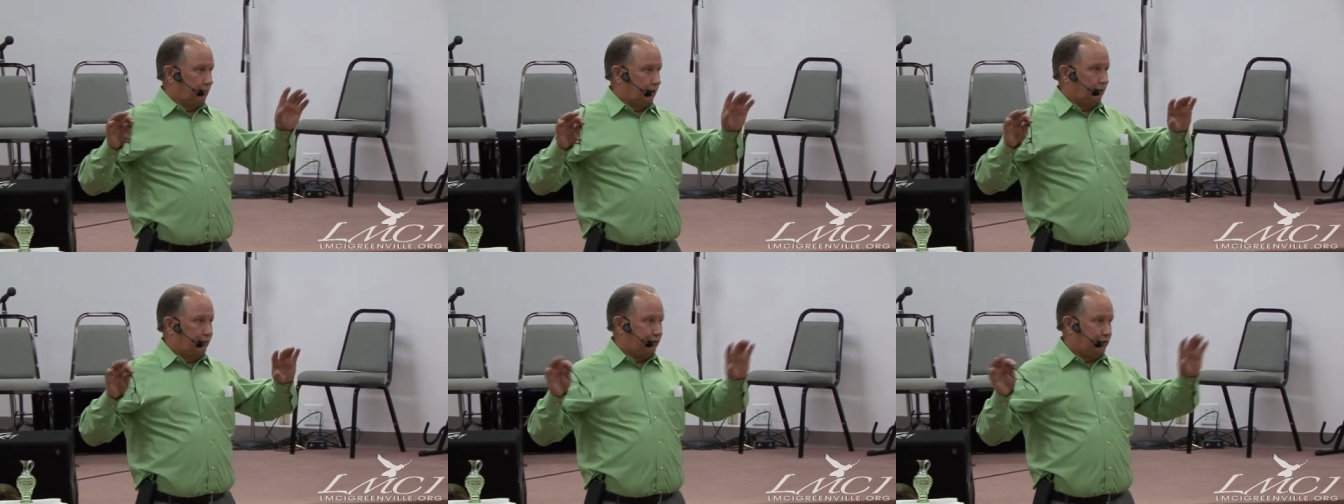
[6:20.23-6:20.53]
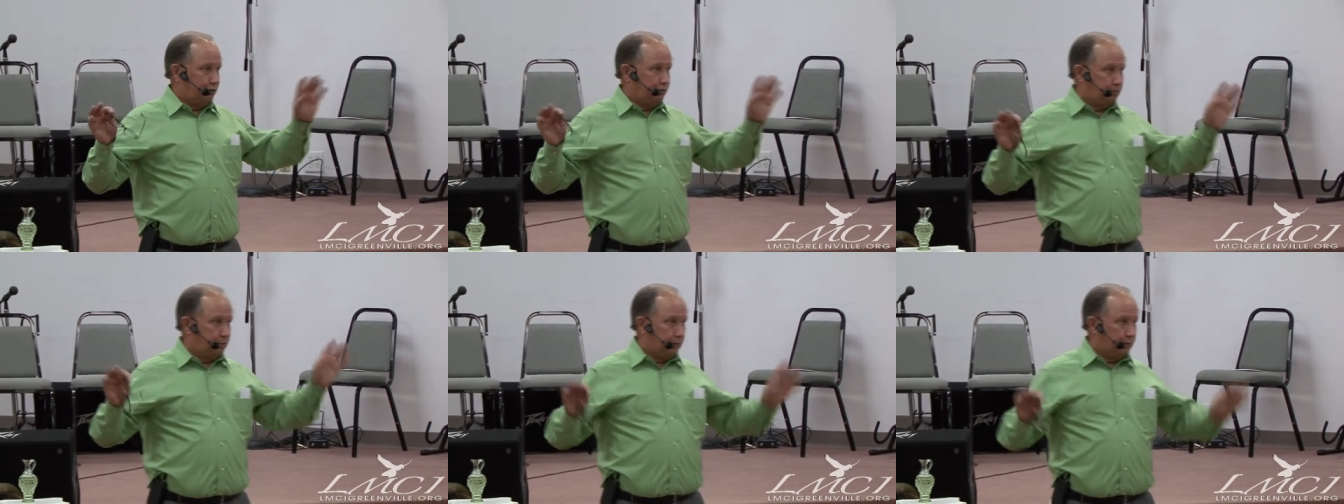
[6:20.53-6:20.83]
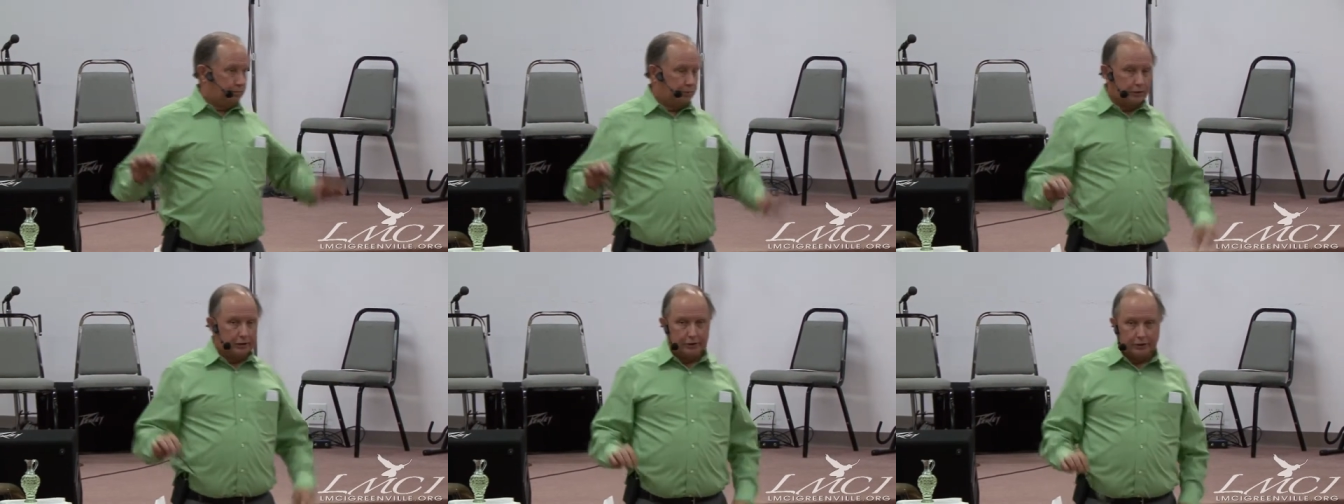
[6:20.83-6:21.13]
a few
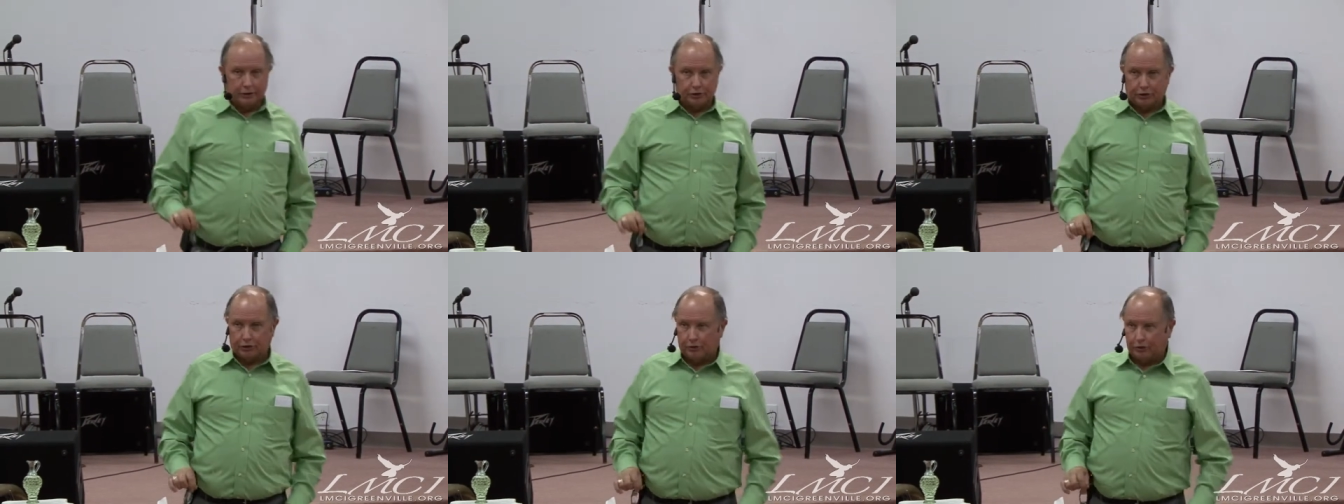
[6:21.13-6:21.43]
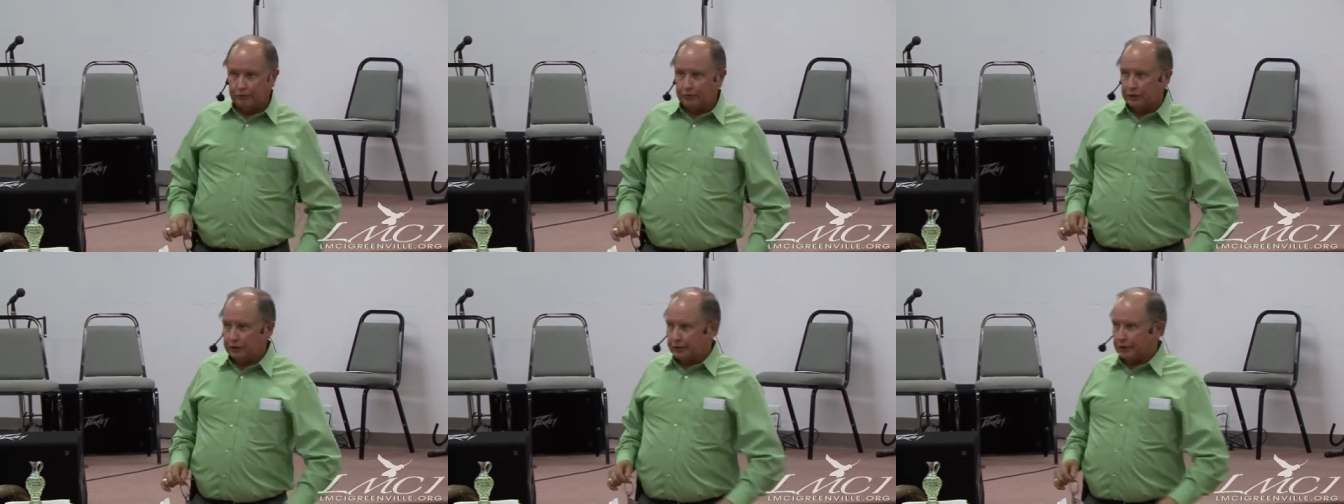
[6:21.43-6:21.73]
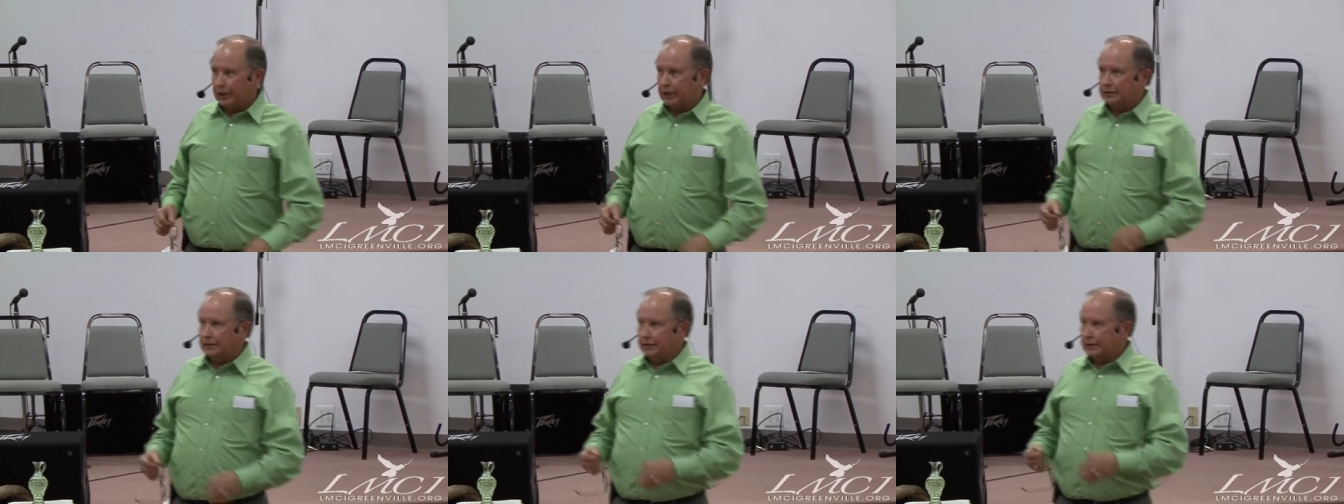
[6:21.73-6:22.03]
people in this earth that's
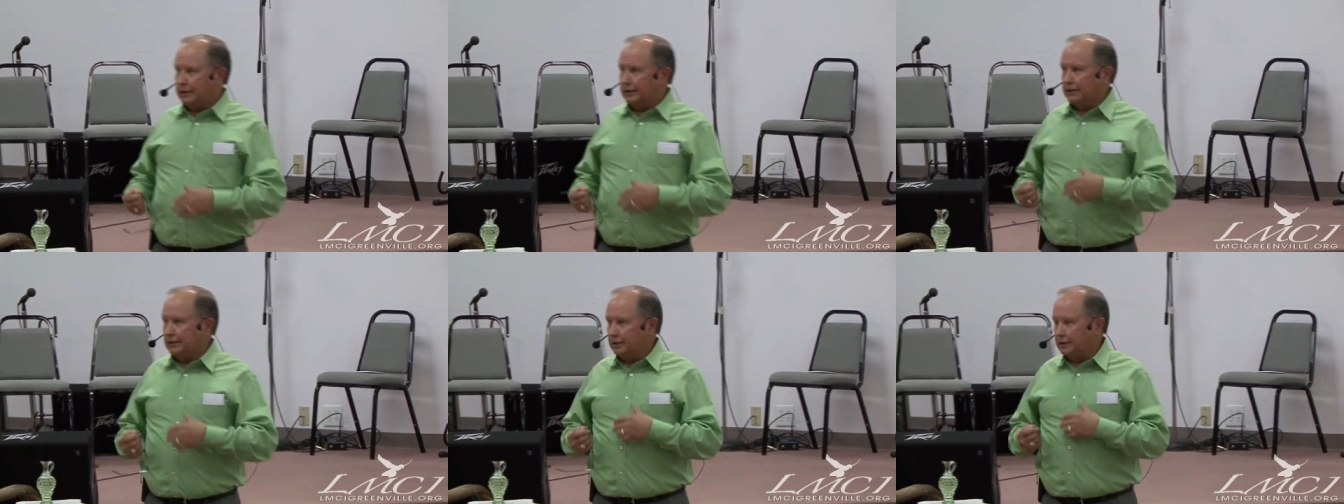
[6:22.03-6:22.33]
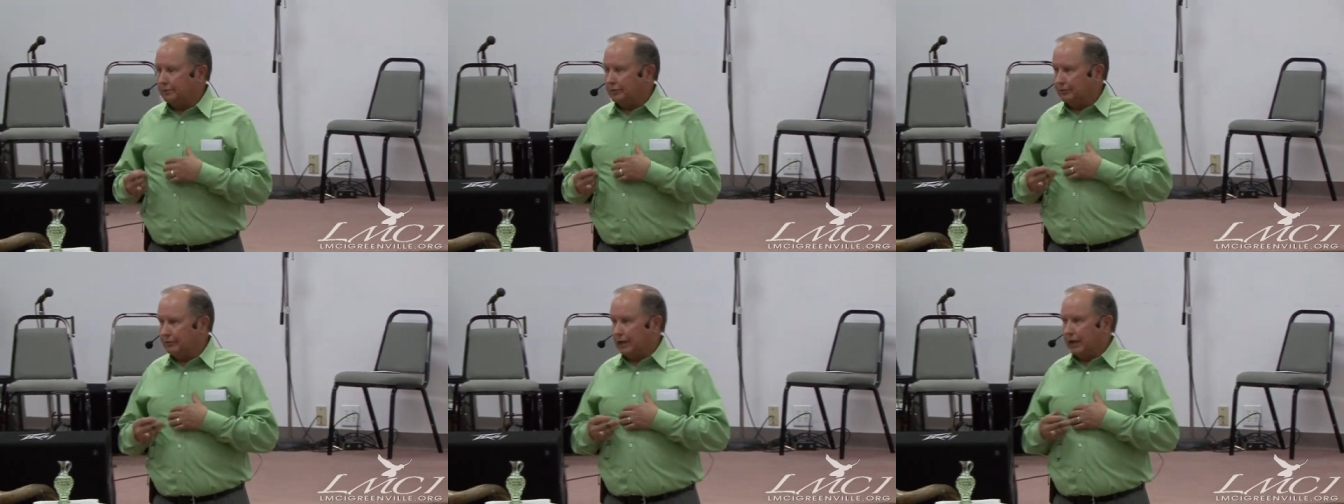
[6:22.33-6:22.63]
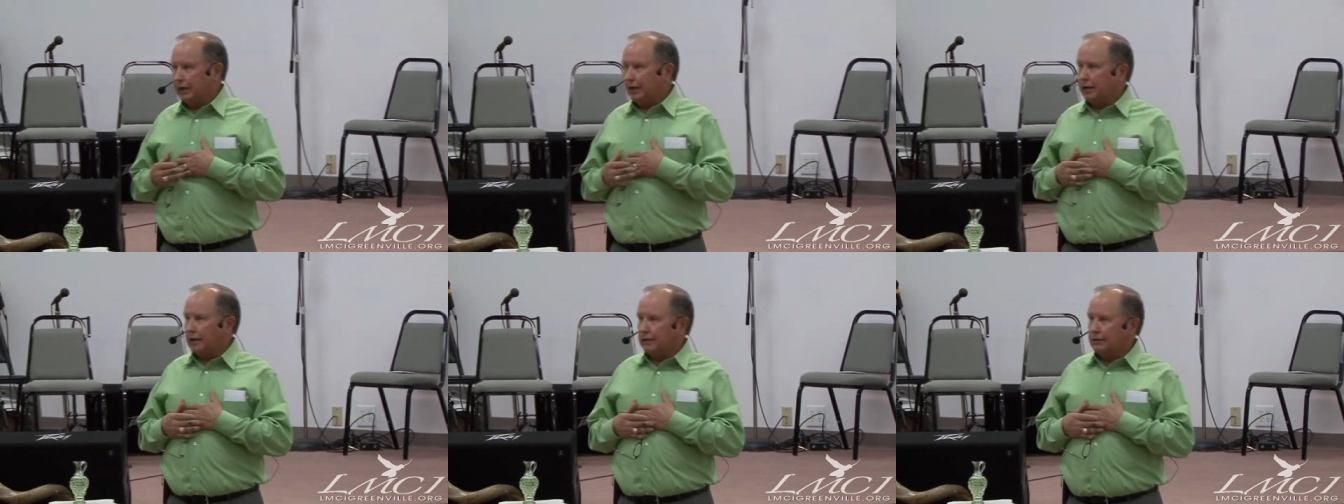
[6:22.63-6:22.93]
got the kingdom of
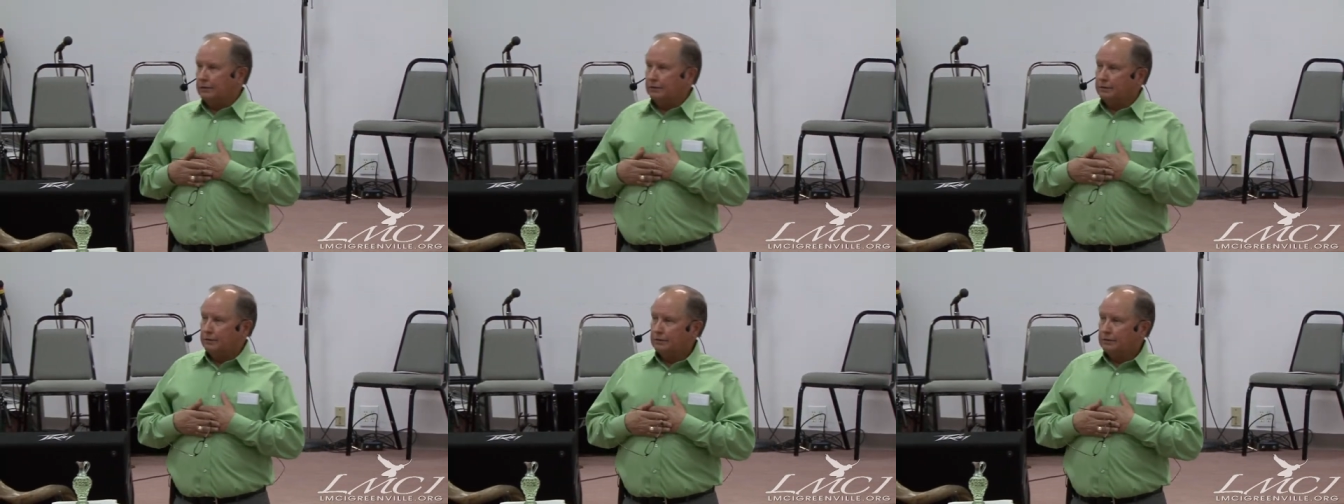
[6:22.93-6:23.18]
God.